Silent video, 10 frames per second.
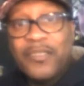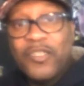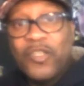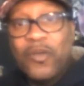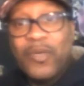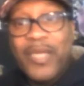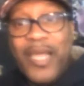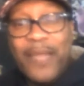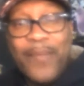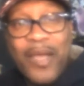you know,
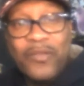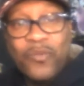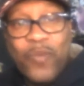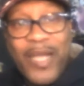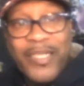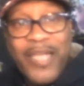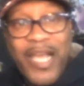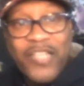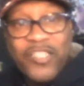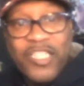came out, the white
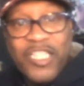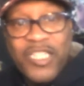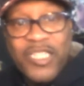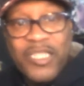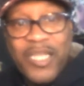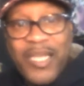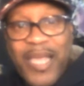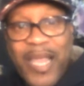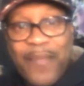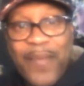nationalists that
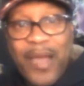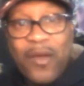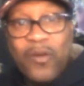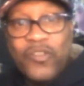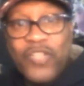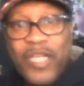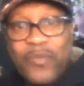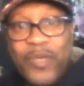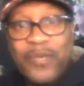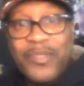came out on
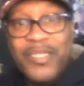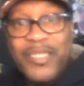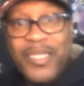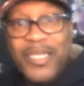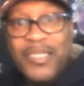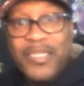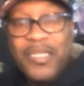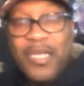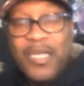January 6th,